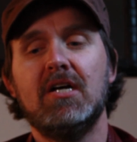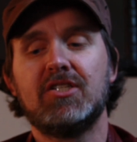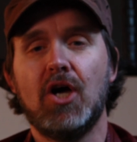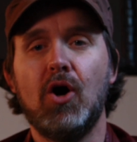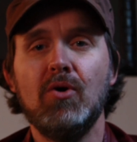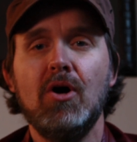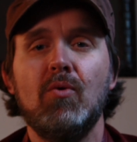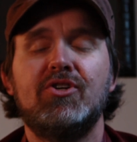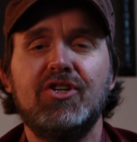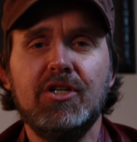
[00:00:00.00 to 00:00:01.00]
So
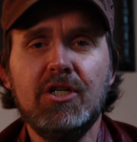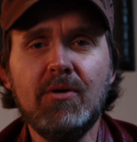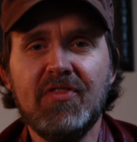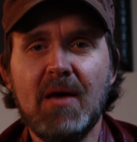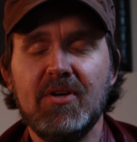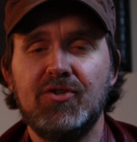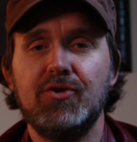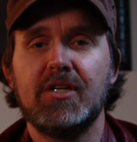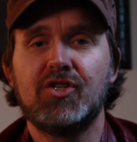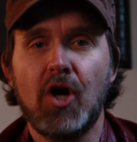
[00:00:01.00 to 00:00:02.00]
what you can do with them is
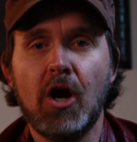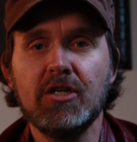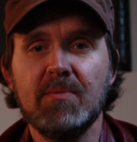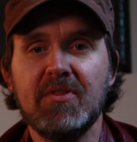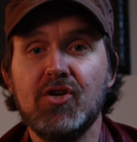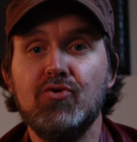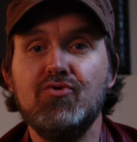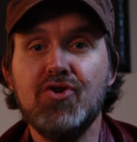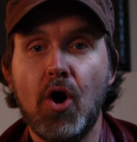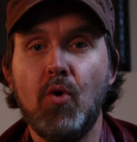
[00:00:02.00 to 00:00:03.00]
you can charge something that you
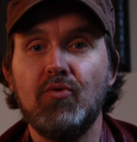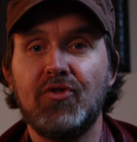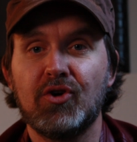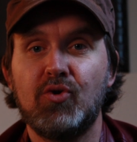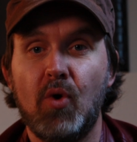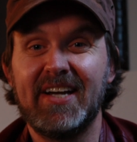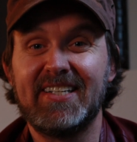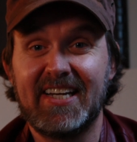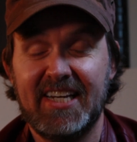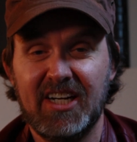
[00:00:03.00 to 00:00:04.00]
know they're going
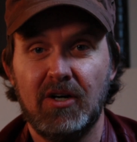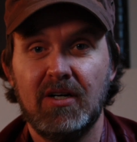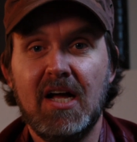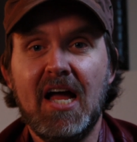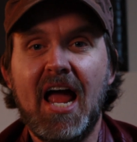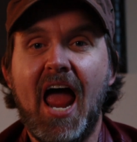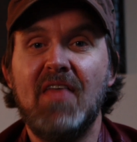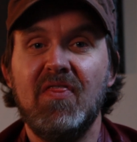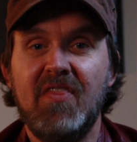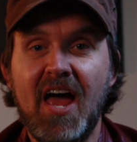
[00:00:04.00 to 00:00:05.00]
to kill,
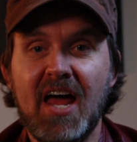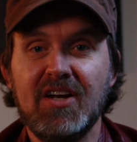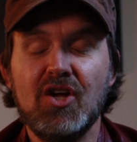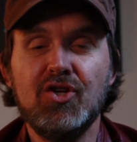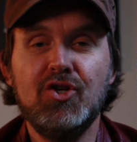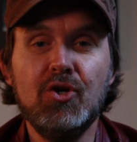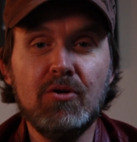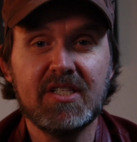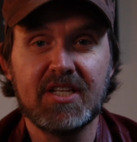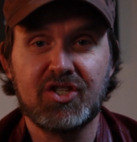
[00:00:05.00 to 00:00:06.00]
and then
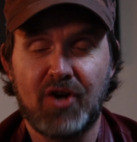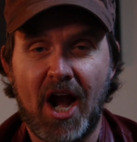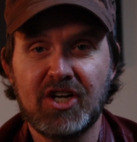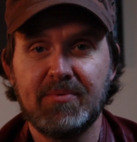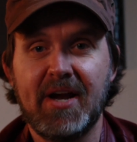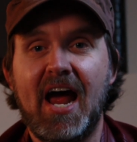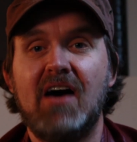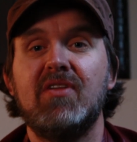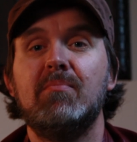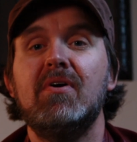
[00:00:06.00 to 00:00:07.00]
use this stratagem to
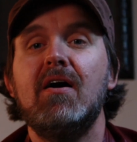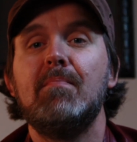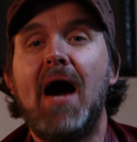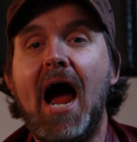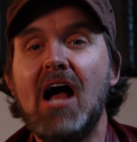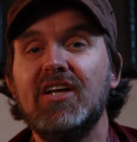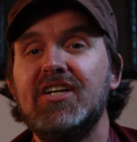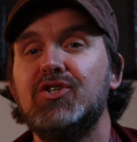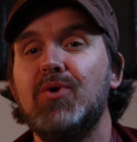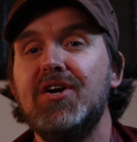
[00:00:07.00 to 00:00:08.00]
have them pile
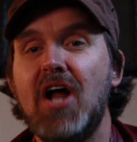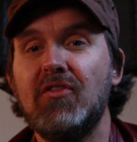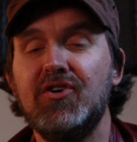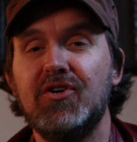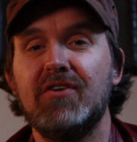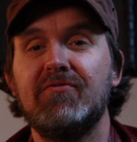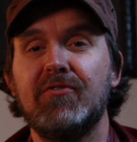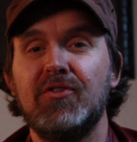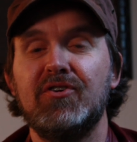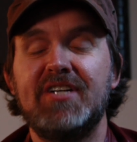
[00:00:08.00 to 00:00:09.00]
into another unit
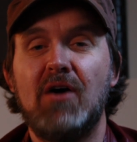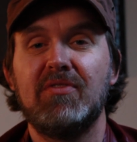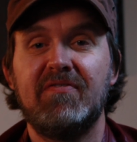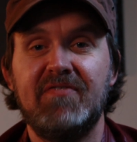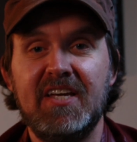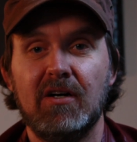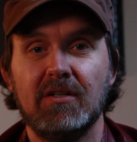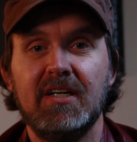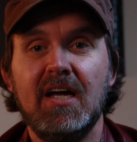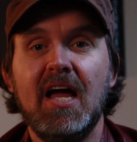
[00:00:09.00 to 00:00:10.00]
further down the
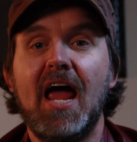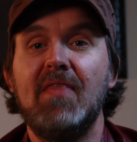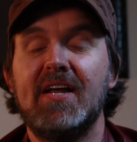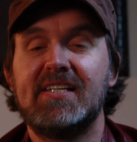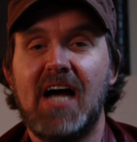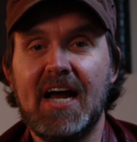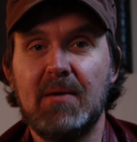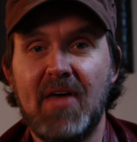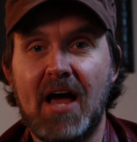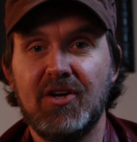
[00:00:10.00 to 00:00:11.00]
field, and then tie
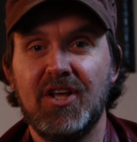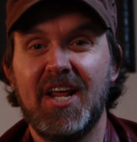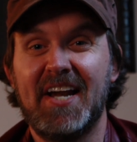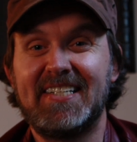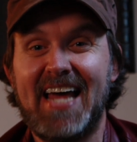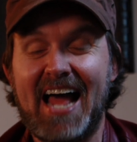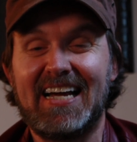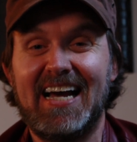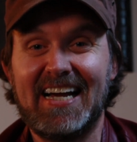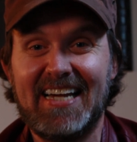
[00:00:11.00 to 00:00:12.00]
up that unit and
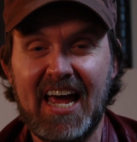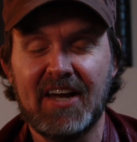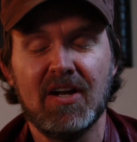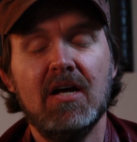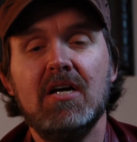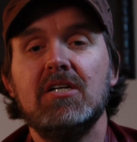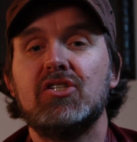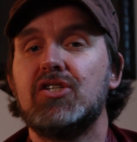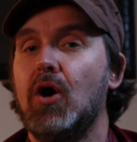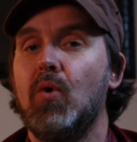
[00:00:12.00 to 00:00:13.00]
attack again.
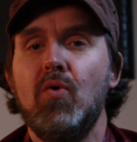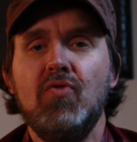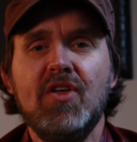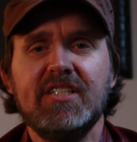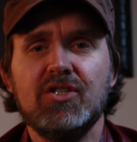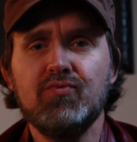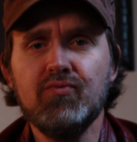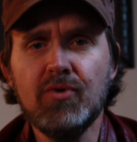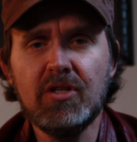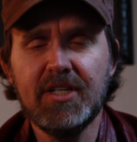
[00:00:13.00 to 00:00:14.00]
So this is
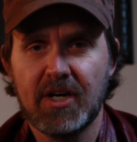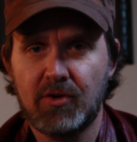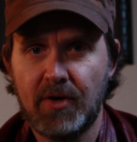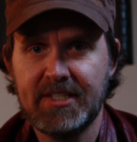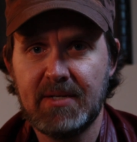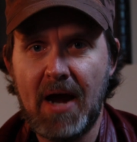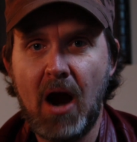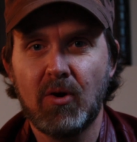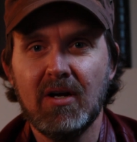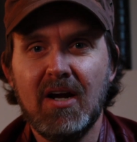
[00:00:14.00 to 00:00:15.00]
really a crazy
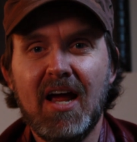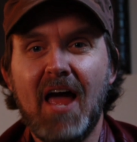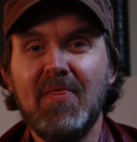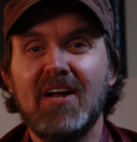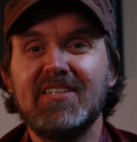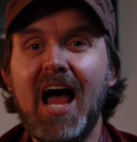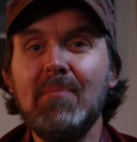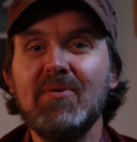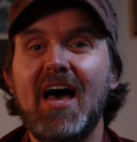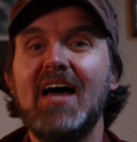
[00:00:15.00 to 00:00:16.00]
power. And then on
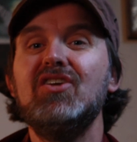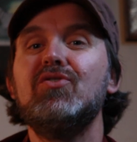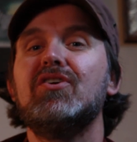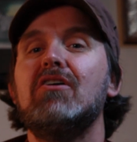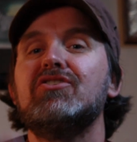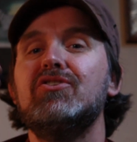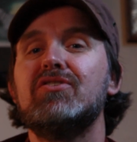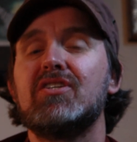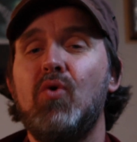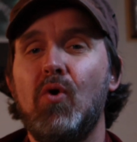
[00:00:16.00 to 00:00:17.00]
top of that, you can also
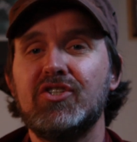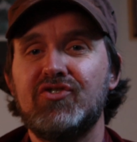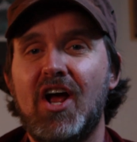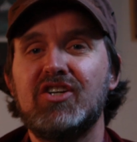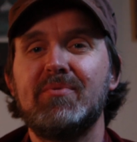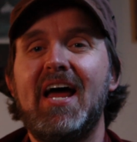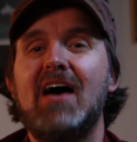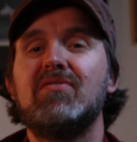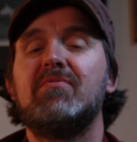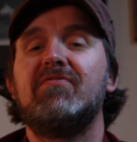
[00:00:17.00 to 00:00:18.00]
use the Khorne stratagem to
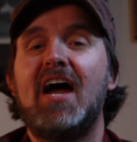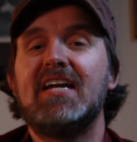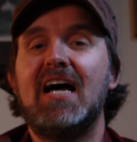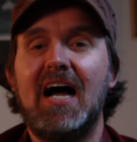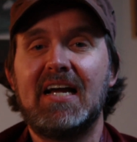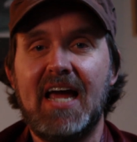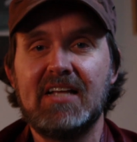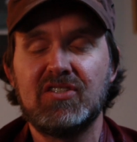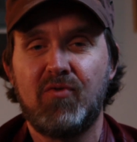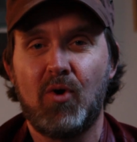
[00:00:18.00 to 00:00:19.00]
have them fight
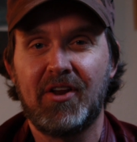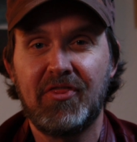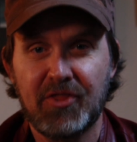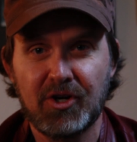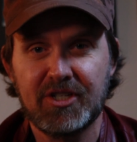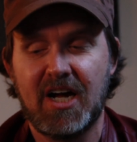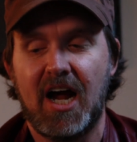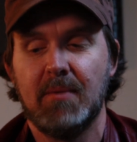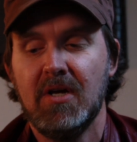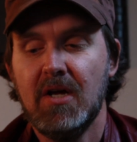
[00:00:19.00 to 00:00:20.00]
again for a third
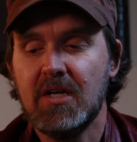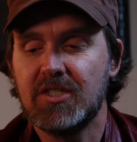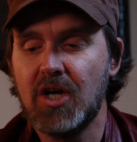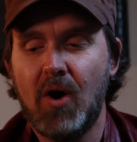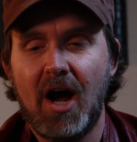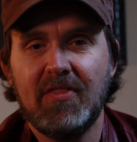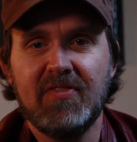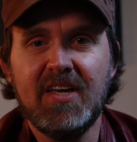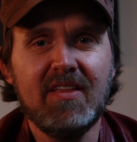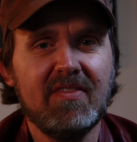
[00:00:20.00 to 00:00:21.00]
time. So I
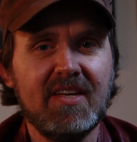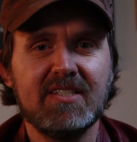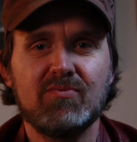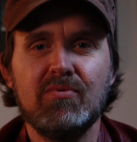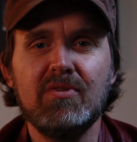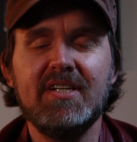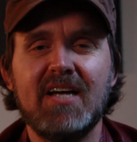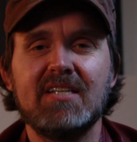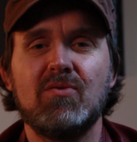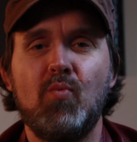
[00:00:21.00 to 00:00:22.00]
think this really
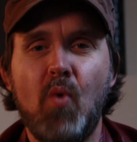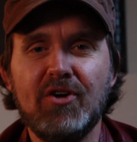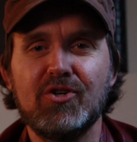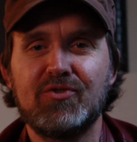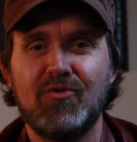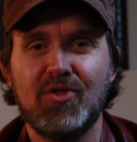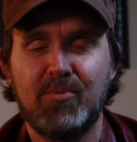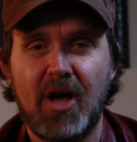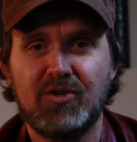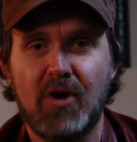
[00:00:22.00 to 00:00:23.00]
does wonders for the
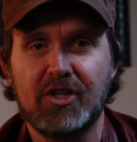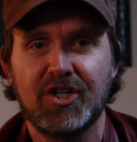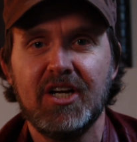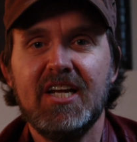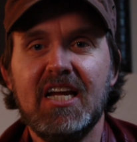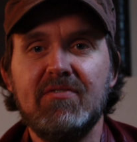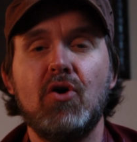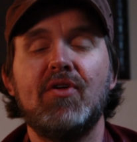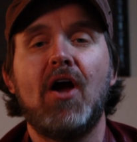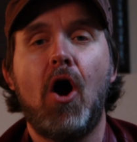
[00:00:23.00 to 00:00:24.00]
Bloodcrusher, even
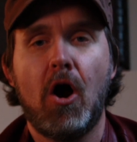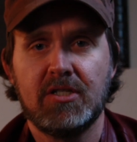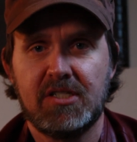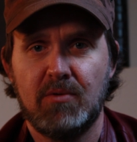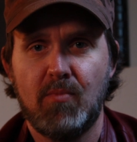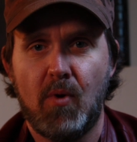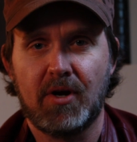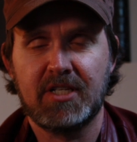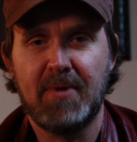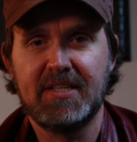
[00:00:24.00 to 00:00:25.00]
though they are still
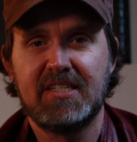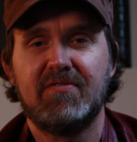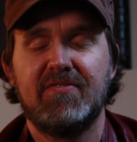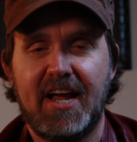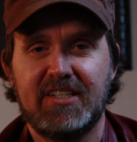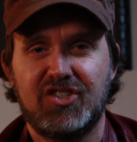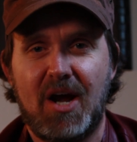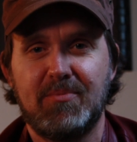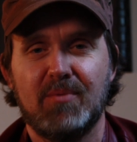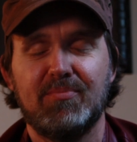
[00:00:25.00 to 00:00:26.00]
more expensive, thanks to
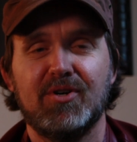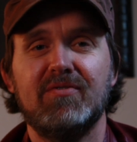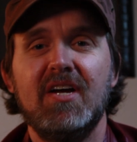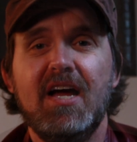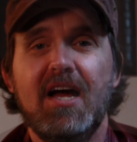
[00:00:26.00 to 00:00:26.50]
chapter approved.